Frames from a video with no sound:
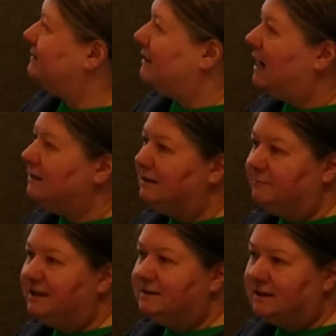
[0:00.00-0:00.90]
are
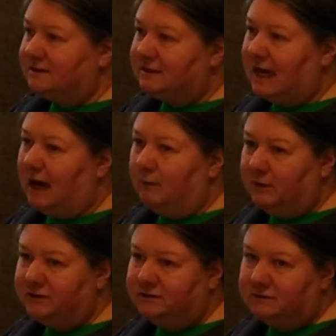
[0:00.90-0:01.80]
limits as to how
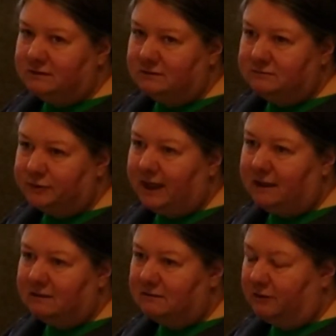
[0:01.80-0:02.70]
much you can track
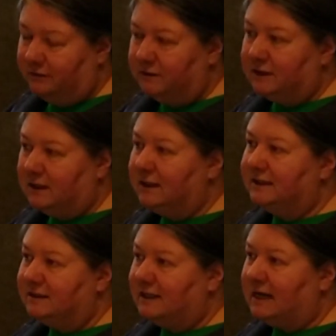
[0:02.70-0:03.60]
or you can collect
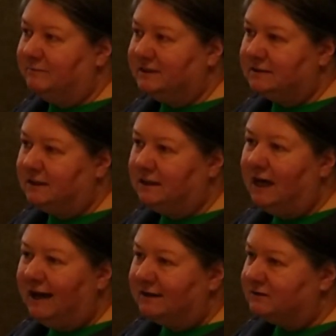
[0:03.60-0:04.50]
anonymously,
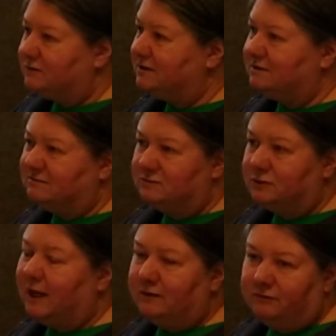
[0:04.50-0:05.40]
so just
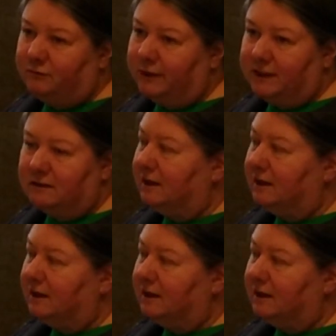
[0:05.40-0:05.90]
try to avoid it.